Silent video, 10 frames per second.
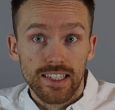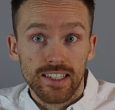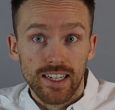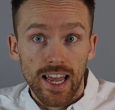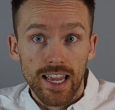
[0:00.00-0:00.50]

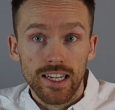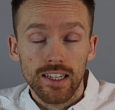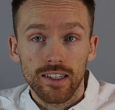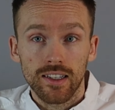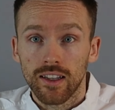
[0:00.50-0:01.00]
"Today,
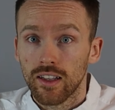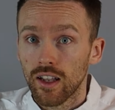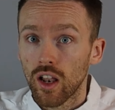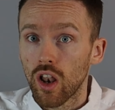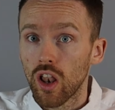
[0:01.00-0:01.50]

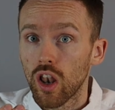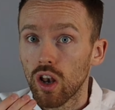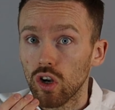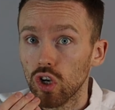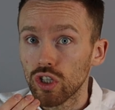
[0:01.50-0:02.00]

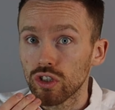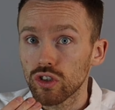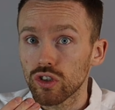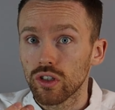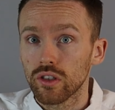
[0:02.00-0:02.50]

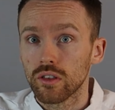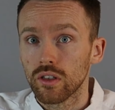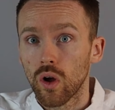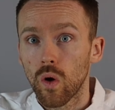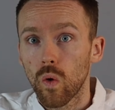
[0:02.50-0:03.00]
lunch,
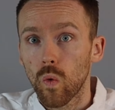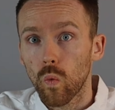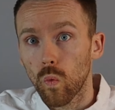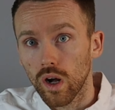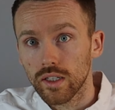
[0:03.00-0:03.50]

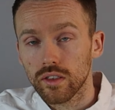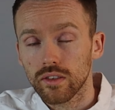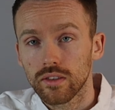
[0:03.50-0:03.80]
what?"